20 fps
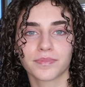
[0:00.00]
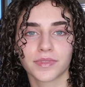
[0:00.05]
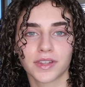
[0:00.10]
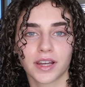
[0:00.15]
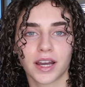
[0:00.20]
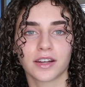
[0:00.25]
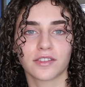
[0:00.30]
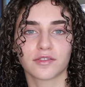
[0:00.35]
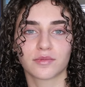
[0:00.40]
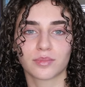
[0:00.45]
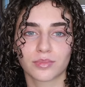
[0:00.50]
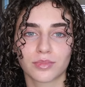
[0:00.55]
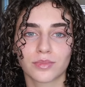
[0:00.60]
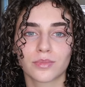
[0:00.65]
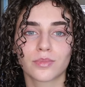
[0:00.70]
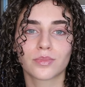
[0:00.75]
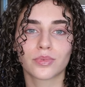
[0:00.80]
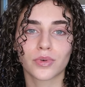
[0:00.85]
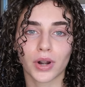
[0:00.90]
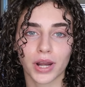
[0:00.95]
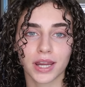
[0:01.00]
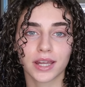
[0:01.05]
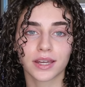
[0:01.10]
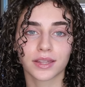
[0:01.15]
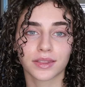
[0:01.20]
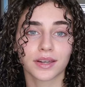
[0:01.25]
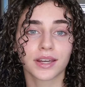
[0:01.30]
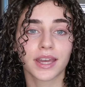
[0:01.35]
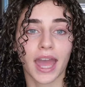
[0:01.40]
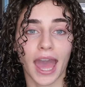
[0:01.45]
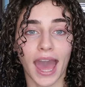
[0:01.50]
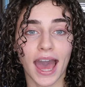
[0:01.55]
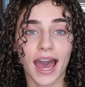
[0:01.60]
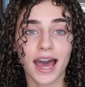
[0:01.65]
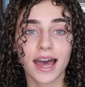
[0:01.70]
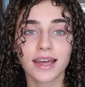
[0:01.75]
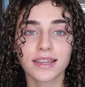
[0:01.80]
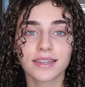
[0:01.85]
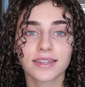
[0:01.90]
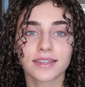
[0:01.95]
kind of break the
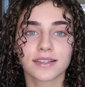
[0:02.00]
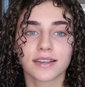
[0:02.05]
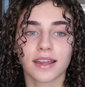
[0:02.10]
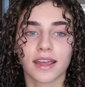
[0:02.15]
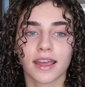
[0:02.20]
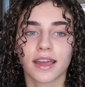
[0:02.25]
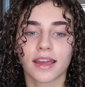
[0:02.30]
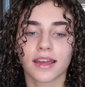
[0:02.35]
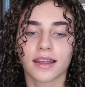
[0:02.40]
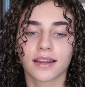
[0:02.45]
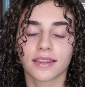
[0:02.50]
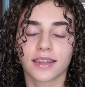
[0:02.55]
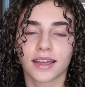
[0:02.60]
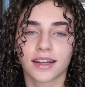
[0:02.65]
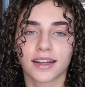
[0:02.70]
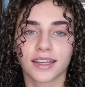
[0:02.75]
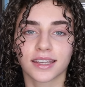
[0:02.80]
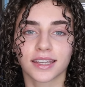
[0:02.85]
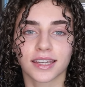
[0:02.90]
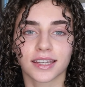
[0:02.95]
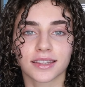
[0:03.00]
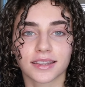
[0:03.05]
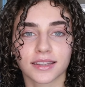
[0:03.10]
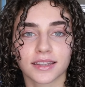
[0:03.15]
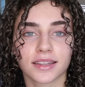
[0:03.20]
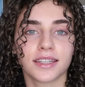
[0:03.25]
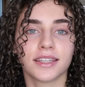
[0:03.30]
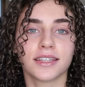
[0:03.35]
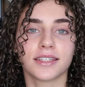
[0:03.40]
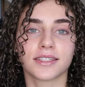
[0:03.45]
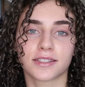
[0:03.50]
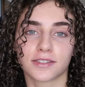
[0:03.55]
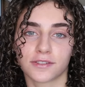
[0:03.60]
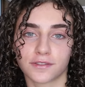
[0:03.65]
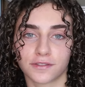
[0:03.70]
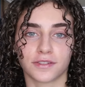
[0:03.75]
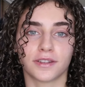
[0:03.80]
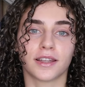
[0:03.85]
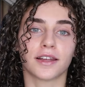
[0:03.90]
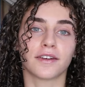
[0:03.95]
cast, and then I get these
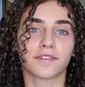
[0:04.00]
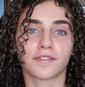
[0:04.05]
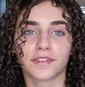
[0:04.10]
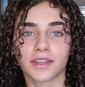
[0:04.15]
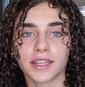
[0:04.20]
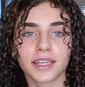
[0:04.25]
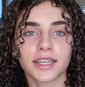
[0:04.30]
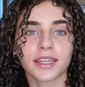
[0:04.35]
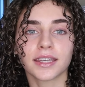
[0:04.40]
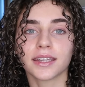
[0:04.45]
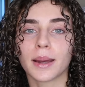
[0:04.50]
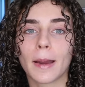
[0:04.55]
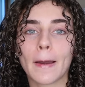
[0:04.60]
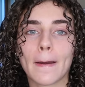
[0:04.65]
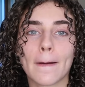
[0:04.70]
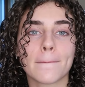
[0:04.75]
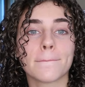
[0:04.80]
fluffy,